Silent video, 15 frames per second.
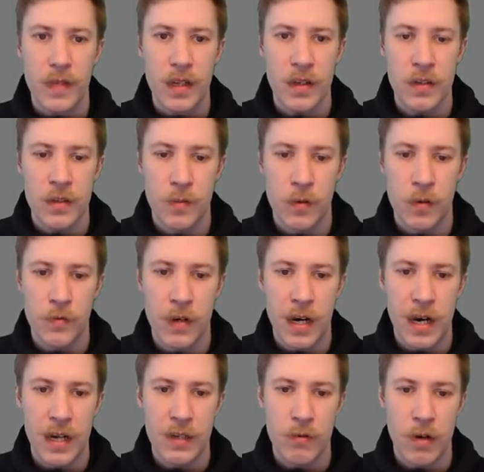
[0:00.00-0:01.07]
some offer
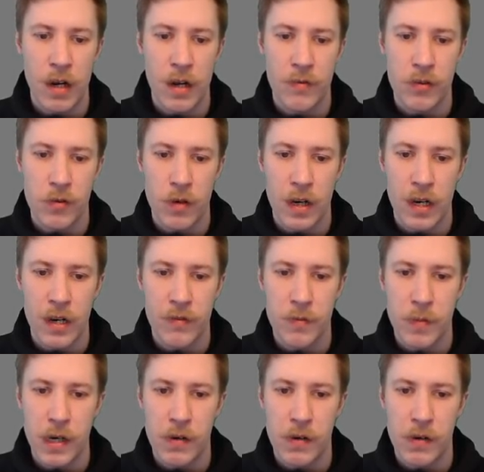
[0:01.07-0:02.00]
hard drives, drives, power